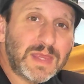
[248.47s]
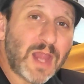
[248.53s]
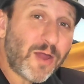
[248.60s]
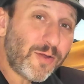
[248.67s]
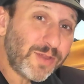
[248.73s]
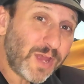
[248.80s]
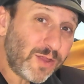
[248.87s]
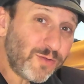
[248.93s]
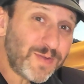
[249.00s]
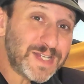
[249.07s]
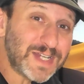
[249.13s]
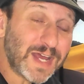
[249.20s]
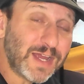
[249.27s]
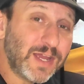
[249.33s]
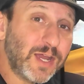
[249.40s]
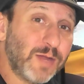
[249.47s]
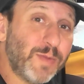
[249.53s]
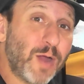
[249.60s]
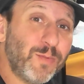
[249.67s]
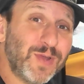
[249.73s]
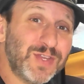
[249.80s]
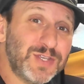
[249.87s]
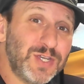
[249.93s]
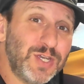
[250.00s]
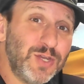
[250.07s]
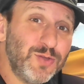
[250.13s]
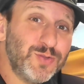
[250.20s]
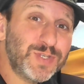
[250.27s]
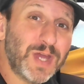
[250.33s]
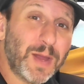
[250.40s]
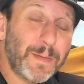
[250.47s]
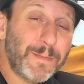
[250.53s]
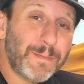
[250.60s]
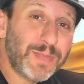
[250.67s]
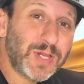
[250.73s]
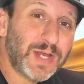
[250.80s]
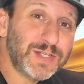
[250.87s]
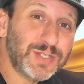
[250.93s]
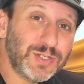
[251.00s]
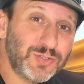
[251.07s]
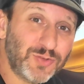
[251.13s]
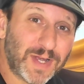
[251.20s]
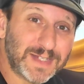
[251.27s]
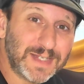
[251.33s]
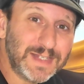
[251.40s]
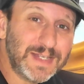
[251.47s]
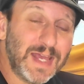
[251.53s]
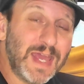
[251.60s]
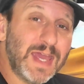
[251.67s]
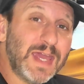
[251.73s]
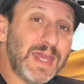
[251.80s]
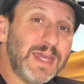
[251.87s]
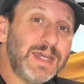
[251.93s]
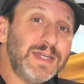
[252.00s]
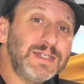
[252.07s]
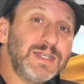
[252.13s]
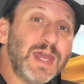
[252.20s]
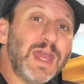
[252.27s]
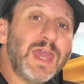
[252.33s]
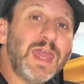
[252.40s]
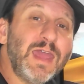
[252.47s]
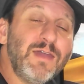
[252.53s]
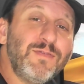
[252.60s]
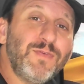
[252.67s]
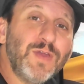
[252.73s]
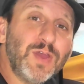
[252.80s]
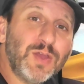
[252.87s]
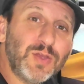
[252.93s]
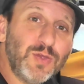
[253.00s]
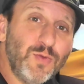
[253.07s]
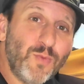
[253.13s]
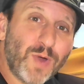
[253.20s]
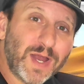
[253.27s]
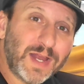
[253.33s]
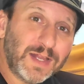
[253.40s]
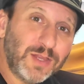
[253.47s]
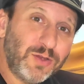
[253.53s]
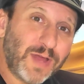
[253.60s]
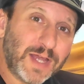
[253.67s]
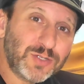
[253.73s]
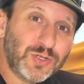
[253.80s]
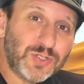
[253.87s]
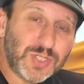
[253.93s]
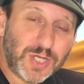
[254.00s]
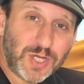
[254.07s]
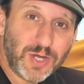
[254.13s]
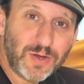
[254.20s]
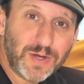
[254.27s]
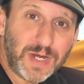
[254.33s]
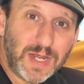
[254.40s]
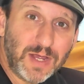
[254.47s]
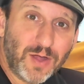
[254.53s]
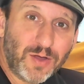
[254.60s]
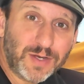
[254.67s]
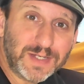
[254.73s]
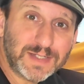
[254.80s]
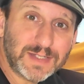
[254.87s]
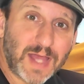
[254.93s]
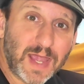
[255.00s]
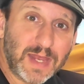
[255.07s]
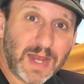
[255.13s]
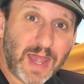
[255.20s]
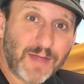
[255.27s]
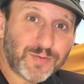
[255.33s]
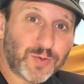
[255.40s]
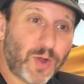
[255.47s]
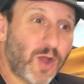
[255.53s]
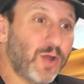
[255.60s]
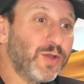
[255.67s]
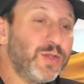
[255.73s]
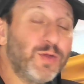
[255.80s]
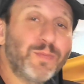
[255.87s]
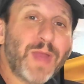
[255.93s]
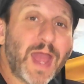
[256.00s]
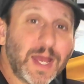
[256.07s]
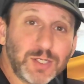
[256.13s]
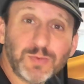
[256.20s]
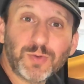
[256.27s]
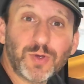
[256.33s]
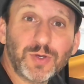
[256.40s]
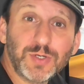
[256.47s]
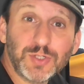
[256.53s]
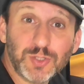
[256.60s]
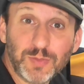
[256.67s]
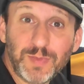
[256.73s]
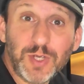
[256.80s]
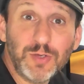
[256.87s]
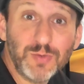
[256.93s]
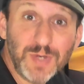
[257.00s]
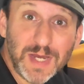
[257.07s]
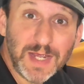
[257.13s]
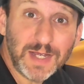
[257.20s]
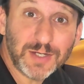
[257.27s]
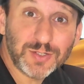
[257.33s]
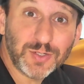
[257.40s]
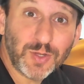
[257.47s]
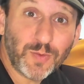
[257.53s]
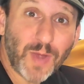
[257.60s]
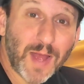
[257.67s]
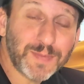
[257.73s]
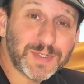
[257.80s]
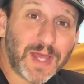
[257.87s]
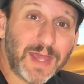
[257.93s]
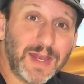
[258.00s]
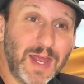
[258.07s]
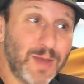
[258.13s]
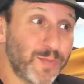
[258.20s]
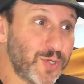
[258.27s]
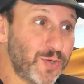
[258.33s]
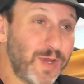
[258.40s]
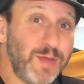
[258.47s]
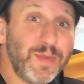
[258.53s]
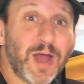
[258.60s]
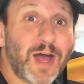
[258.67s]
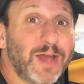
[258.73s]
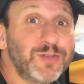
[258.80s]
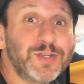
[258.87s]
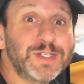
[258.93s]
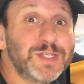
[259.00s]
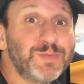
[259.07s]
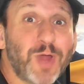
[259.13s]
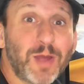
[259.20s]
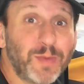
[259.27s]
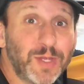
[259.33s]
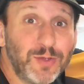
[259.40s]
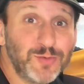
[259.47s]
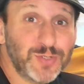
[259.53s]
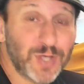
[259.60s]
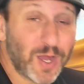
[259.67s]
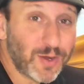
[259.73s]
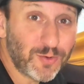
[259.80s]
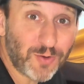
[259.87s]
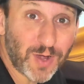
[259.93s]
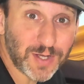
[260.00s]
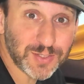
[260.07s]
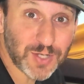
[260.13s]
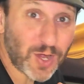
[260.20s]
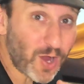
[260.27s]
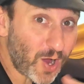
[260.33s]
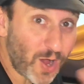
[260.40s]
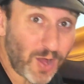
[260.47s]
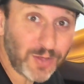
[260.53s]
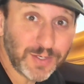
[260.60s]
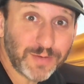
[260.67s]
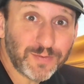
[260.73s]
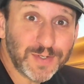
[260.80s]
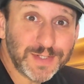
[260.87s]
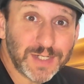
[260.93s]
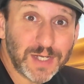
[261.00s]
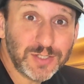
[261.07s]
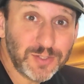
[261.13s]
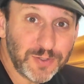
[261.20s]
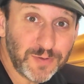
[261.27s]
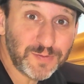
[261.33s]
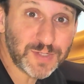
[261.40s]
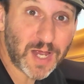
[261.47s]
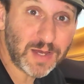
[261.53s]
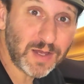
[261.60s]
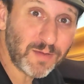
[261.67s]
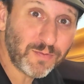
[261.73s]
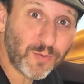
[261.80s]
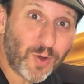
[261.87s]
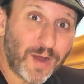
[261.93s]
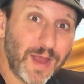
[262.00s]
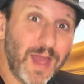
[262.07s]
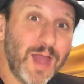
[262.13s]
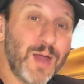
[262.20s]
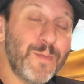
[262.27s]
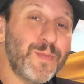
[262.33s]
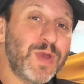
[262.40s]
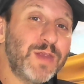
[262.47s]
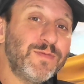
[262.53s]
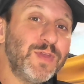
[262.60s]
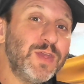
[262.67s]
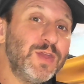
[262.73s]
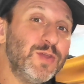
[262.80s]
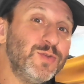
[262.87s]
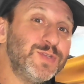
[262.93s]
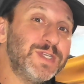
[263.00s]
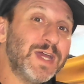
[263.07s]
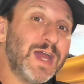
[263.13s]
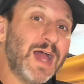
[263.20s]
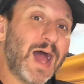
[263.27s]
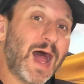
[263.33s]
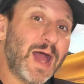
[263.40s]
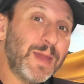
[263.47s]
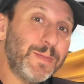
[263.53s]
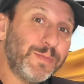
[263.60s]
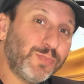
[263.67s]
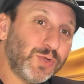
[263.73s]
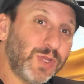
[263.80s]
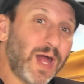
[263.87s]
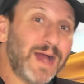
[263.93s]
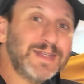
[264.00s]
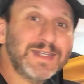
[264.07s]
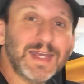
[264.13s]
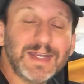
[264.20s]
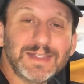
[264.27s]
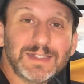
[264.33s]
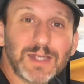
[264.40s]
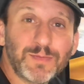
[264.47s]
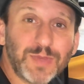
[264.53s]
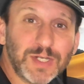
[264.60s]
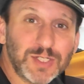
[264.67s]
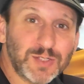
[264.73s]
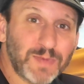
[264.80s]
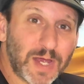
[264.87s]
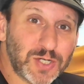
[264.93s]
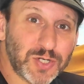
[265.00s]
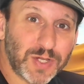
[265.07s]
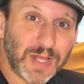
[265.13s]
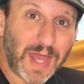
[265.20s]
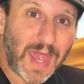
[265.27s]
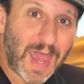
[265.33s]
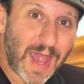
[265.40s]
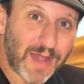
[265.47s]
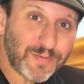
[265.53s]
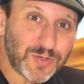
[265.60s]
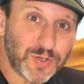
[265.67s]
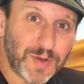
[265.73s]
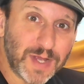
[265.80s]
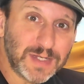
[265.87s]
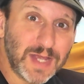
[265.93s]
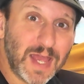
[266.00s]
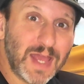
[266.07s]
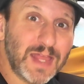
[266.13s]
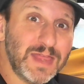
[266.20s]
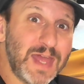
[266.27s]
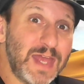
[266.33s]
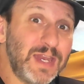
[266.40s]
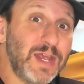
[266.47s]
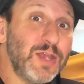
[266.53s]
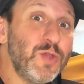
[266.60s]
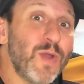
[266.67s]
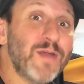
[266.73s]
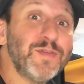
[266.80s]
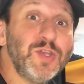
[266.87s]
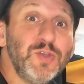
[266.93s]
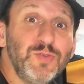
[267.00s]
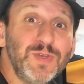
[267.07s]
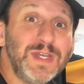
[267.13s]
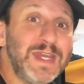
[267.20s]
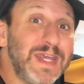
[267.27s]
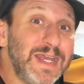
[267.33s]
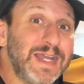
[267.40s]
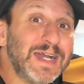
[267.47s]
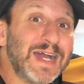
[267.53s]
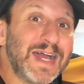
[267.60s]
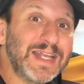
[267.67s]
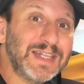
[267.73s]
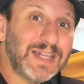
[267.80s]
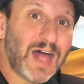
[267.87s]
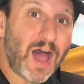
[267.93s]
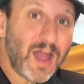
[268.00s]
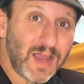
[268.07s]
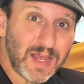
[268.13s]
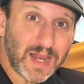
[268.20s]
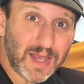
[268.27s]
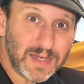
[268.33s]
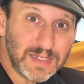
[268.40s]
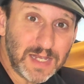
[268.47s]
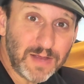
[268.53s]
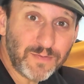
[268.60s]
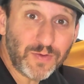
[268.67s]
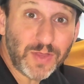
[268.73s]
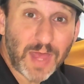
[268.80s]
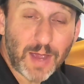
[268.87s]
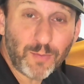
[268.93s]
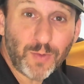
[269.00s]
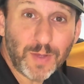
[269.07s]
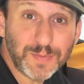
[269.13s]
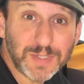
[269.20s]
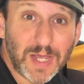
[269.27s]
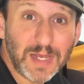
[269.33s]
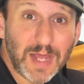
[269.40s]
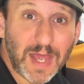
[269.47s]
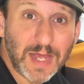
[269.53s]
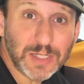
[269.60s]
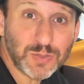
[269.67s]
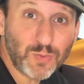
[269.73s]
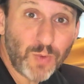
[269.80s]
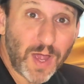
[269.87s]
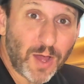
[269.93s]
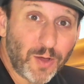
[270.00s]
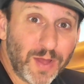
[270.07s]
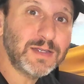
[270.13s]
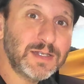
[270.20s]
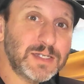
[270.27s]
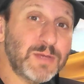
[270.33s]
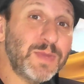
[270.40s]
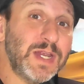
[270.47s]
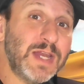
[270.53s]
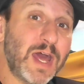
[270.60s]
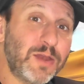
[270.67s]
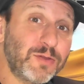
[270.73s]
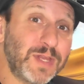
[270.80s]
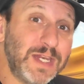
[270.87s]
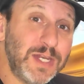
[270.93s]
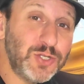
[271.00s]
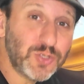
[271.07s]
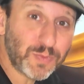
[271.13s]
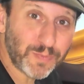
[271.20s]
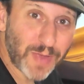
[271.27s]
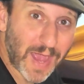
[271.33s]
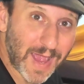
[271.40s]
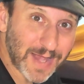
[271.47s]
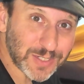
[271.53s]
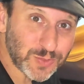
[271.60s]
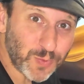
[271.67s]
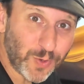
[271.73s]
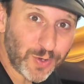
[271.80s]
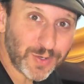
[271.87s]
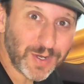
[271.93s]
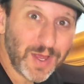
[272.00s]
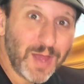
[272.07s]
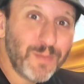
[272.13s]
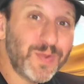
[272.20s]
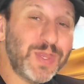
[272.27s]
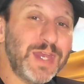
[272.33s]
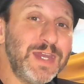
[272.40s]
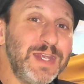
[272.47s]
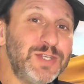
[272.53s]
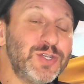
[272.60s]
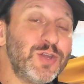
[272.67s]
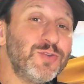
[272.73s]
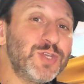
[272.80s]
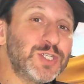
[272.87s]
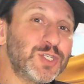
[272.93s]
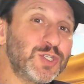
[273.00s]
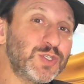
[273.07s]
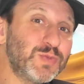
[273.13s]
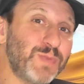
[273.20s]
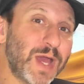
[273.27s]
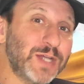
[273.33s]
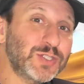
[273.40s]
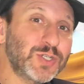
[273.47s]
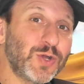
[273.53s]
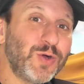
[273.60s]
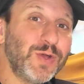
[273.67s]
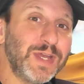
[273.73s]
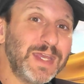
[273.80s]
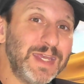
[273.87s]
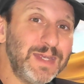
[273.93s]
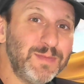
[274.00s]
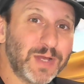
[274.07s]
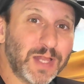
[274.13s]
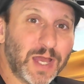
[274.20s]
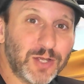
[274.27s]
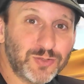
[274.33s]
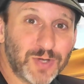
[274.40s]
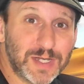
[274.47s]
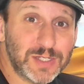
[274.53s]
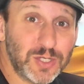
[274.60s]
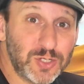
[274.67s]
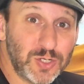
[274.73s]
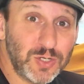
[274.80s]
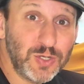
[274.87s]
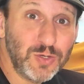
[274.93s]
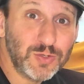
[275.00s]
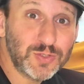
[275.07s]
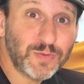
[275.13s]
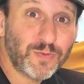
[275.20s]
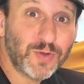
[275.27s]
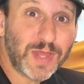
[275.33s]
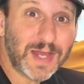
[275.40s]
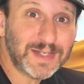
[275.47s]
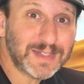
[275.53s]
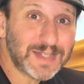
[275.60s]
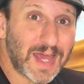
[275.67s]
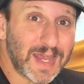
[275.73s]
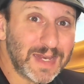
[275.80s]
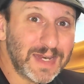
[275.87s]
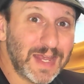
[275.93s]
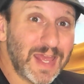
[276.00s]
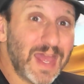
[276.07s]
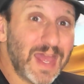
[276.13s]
Now another reason I can come up with to use plus addresses is if you want a little extra security on a site. After all, your password should be unique to the website, but your email address is probably used across all different sites that you've signed up for. But if you use a plus and something special after it, then you have a unique login ID for that website as well. Somebody not only needs your password, but they need to know the special email address that you used for that site.